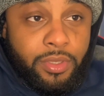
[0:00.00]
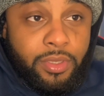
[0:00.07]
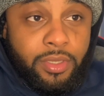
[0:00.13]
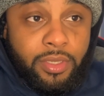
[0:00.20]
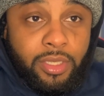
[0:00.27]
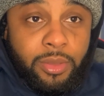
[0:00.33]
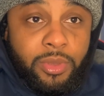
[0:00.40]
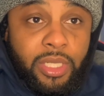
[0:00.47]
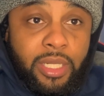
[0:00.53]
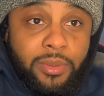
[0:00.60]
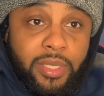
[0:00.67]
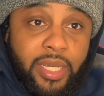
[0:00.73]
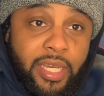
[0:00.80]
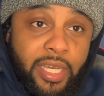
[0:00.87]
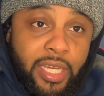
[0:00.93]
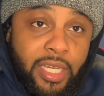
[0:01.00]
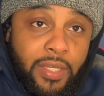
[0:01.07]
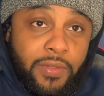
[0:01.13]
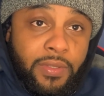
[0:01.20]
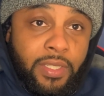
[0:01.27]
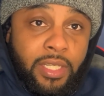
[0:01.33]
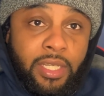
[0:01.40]
Some jobs I
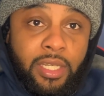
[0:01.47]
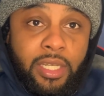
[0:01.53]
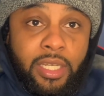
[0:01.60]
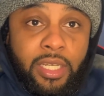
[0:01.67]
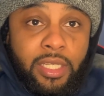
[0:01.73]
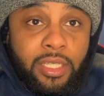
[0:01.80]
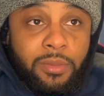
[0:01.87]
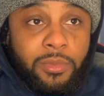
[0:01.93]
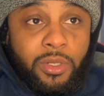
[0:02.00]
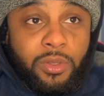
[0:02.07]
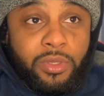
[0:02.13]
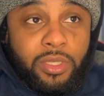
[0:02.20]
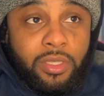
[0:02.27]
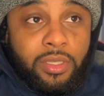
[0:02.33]
have. The most